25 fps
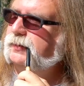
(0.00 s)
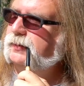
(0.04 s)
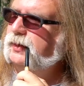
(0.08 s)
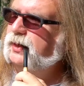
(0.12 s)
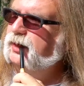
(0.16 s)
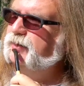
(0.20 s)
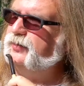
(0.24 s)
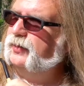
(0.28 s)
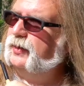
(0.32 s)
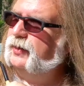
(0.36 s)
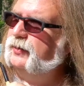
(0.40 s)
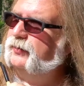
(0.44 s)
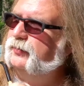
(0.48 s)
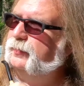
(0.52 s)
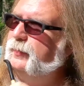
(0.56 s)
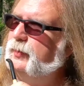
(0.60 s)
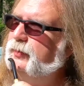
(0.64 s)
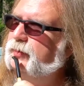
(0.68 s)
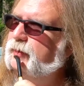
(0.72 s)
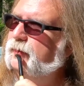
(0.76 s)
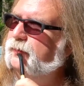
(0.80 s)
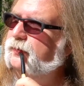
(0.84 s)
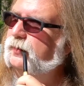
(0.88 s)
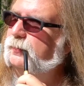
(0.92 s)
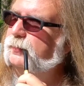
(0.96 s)
I try to
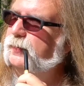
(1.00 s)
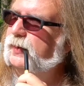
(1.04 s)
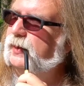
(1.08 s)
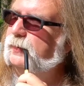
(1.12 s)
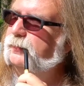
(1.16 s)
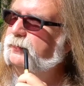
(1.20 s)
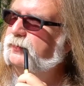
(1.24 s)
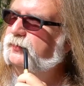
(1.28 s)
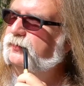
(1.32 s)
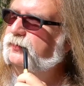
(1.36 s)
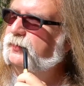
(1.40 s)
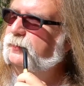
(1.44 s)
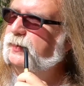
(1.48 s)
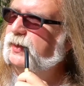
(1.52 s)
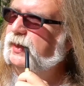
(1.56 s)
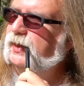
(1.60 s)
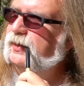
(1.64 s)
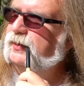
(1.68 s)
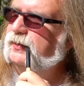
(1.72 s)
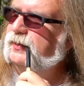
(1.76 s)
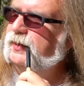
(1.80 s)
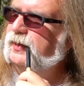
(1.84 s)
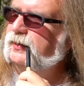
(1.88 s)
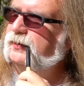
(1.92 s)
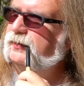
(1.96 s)
smoke different pipes from day
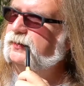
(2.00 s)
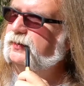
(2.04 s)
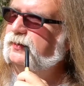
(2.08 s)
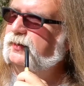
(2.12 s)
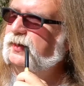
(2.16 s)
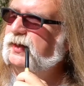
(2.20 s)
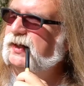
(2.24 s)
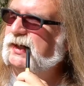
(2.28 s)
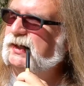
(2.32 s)
to day too.